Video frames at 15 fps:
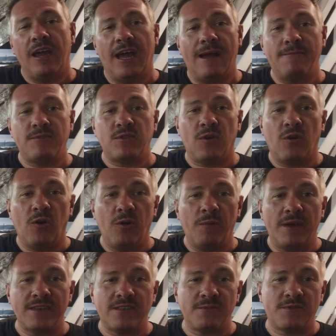To all
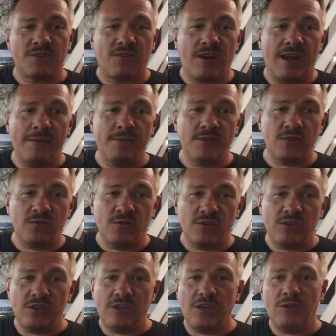my subscribers, old
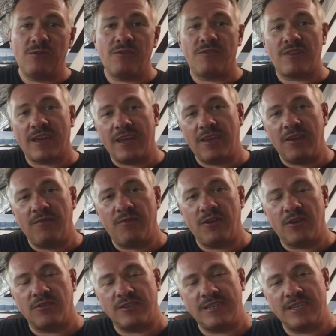and new, thank you for
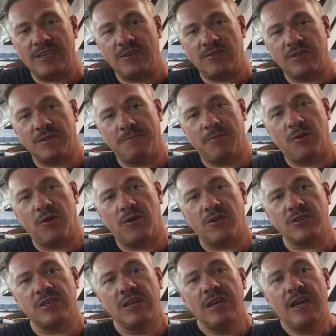your continued
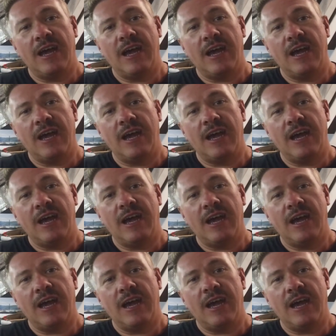support.